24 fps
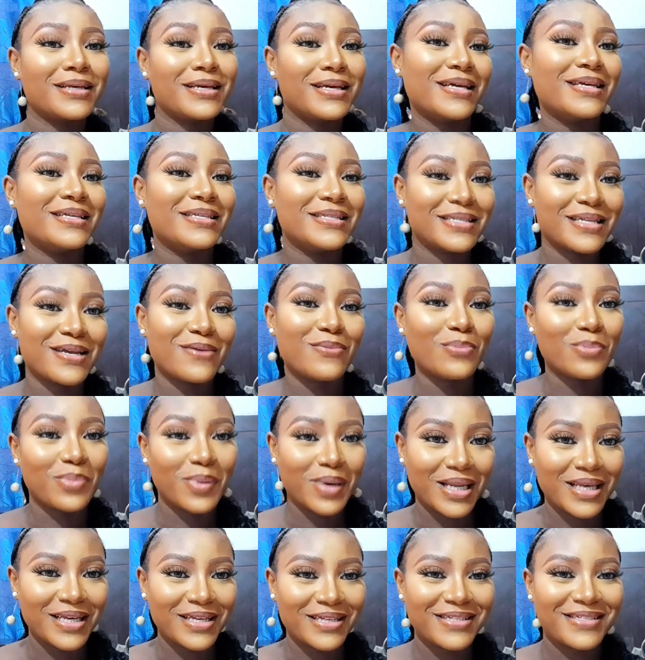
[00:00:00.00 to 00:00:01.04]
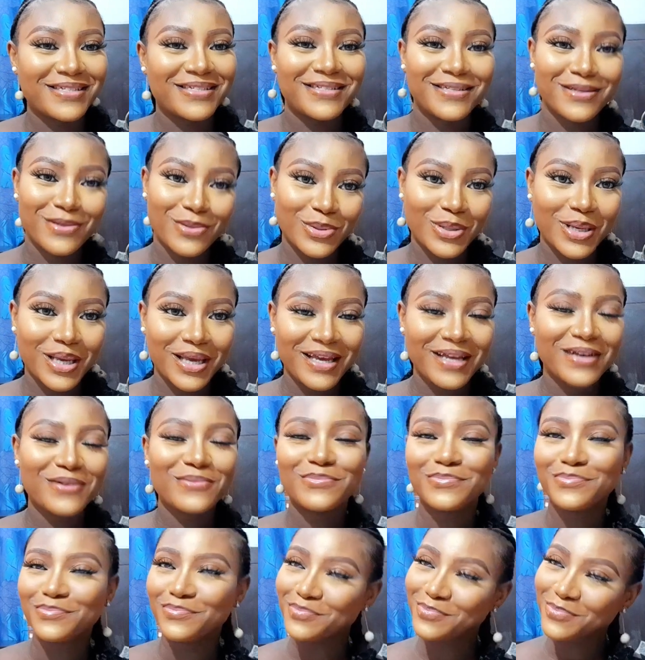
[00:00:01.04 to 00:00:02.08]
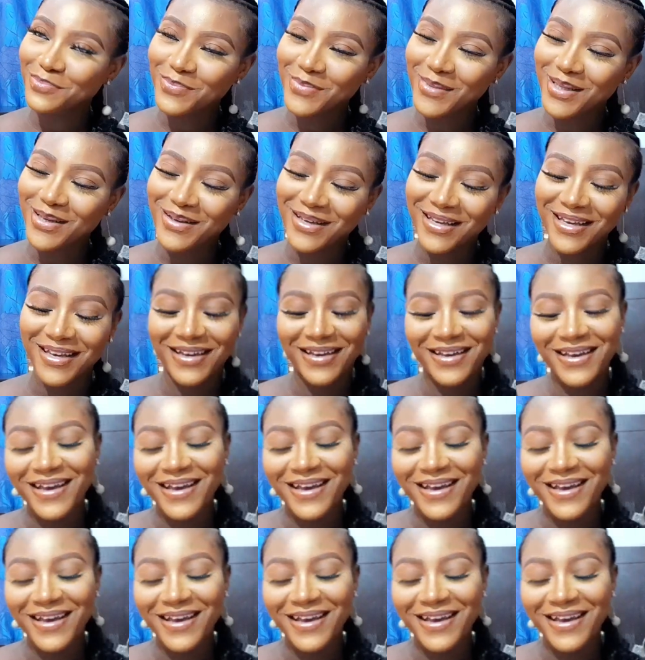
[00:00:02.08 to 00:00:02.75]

is in place, okay? Thank you.